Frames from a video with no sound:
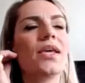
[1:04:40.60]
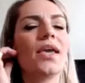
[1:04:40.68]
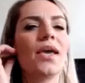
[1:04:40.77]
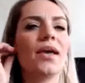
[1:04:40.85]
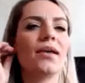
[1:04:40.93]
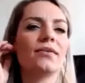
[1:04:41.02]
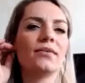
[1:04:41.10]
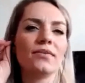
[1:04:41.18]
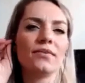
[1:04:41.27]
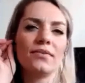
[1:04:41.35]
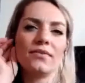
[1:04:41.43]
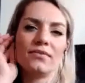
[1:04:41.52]
Not everybody
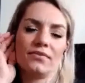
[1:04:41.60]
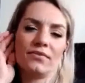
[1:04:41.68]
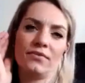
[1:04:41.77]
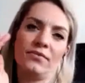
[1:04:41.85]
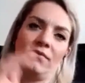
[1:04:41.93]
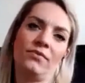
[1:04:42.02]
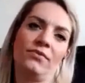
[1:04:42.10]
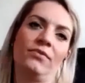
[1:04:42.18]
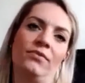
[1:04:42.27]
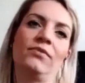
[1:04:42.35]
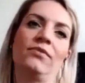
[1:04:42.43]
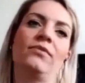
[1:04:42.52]
knows.
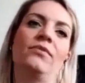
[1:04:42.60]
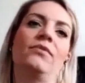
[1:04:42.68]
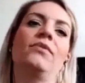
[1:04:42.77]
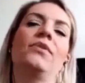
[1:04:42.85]
Yeah, okay,